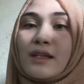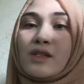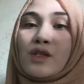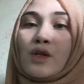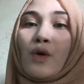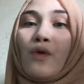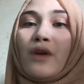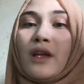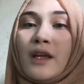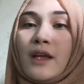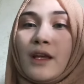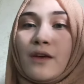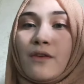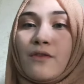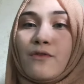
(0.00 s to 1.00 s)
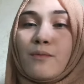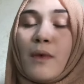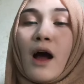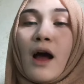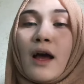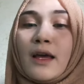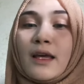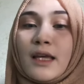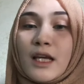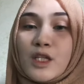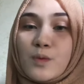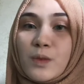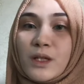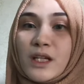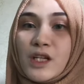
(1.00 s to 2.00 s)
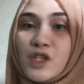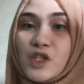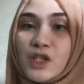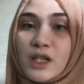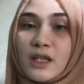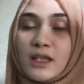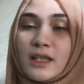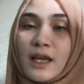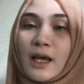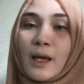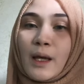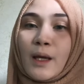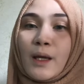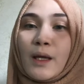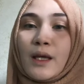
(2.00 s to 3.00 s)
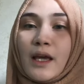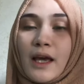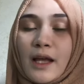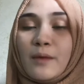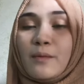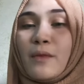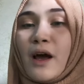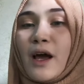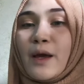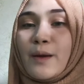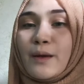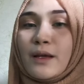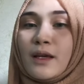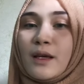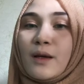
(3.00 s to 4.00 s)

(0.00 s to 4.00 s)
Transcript: Sorry if my explanation and my